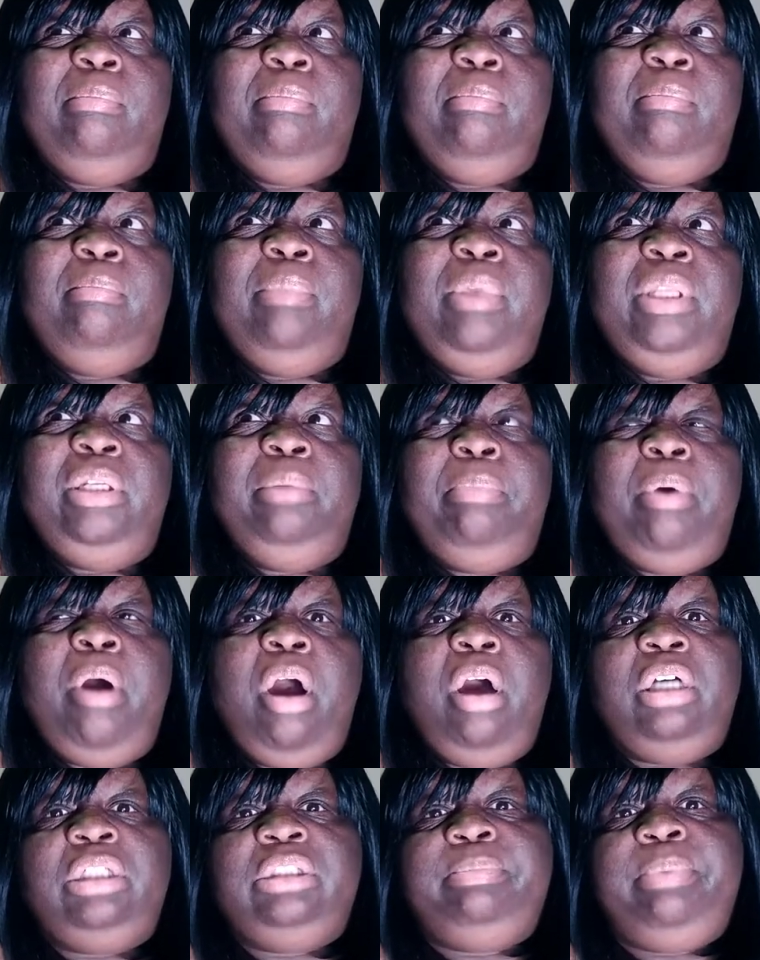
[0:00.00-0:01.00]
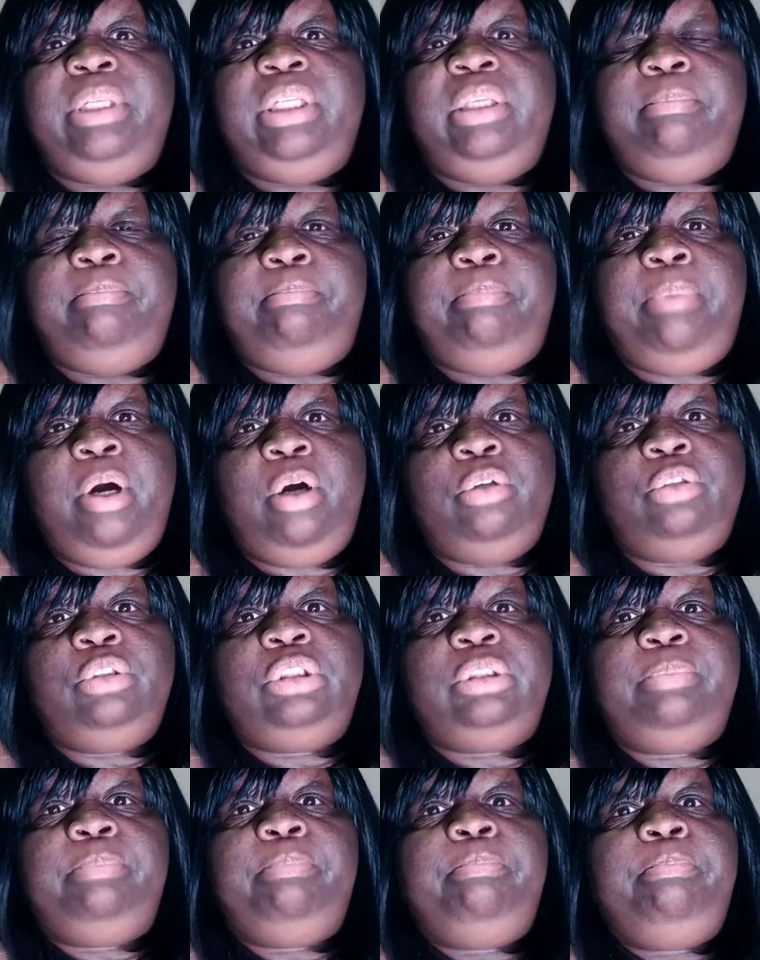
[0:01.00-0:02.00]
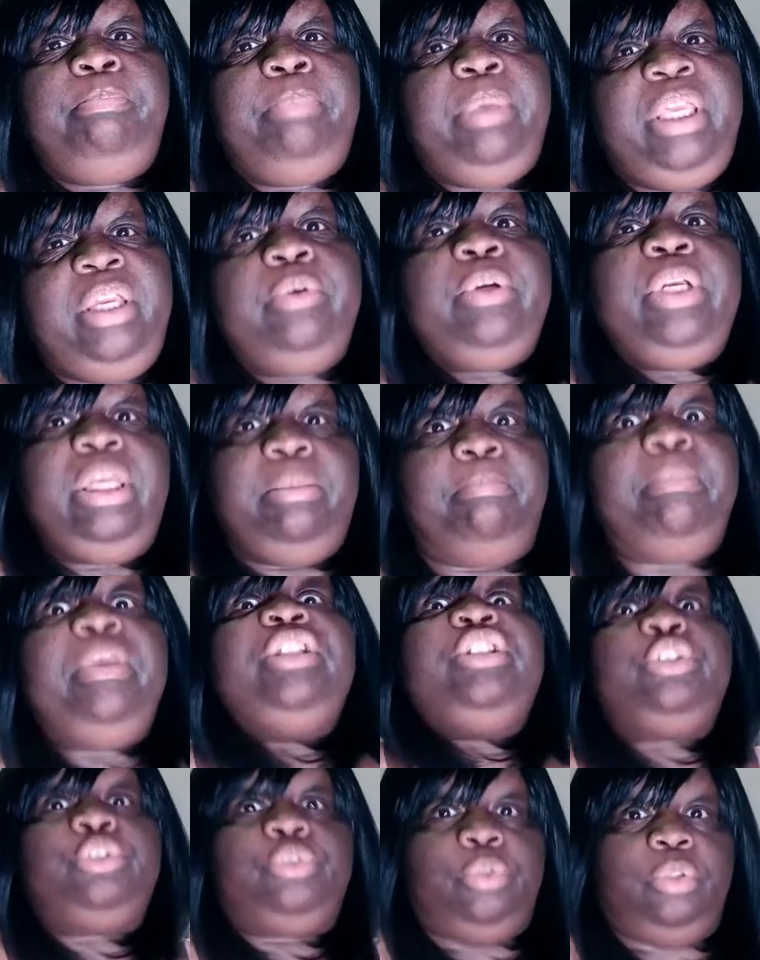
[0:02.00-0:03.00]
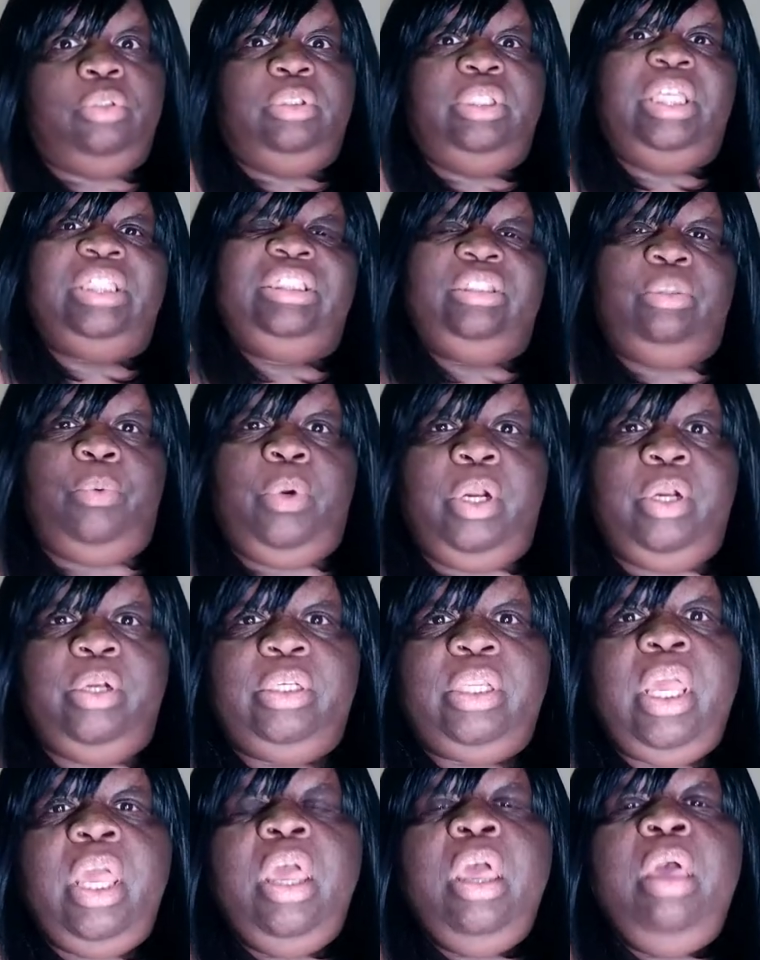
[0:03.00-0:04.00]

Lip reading: menopause, but post period, menstrual, that's the word,